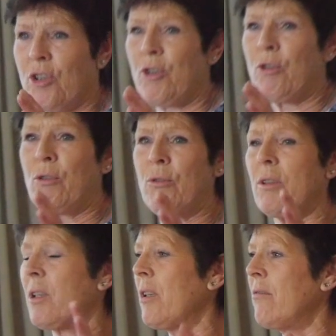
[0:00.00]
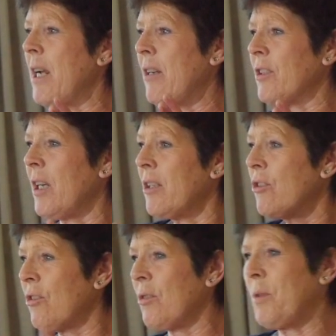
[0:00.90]
to go around. I
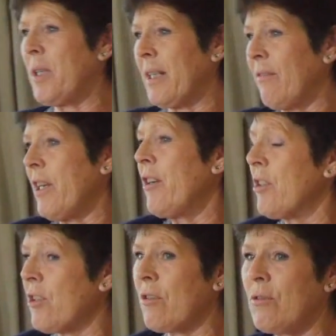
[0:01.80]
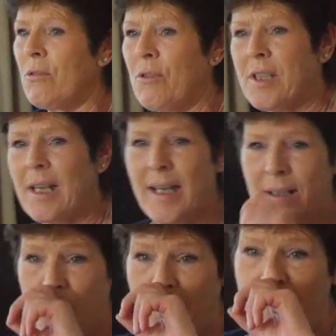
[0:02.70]
used to work in various schools and with